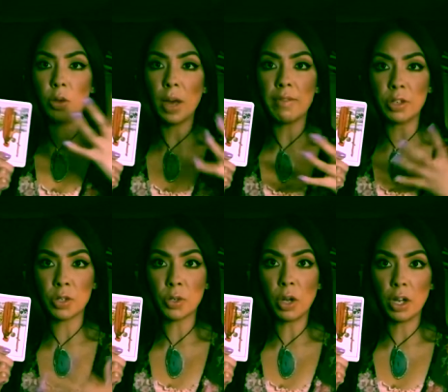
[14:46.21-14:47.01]
you have a
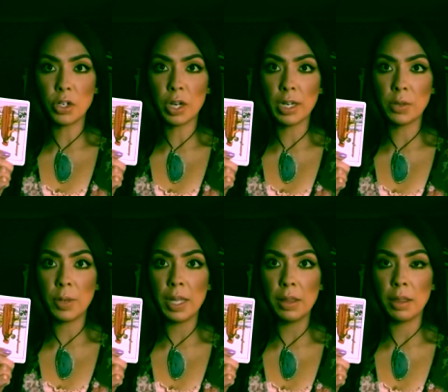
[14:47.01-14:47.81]
soul contract
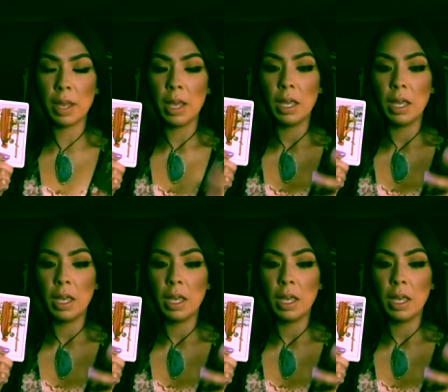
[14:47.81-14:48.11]
with,